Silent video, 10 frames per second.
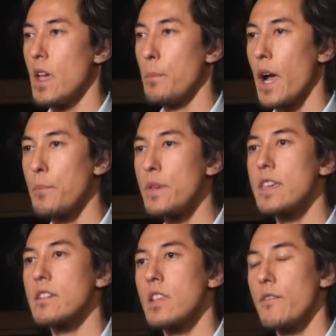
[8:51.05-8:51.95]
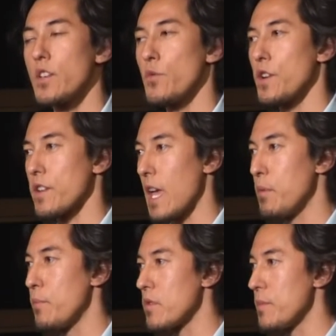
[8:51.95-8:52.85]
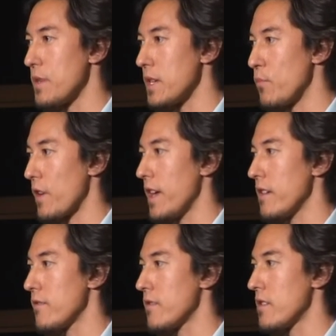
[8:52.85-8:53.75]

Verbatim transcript: By being loving, we are capable of being brave.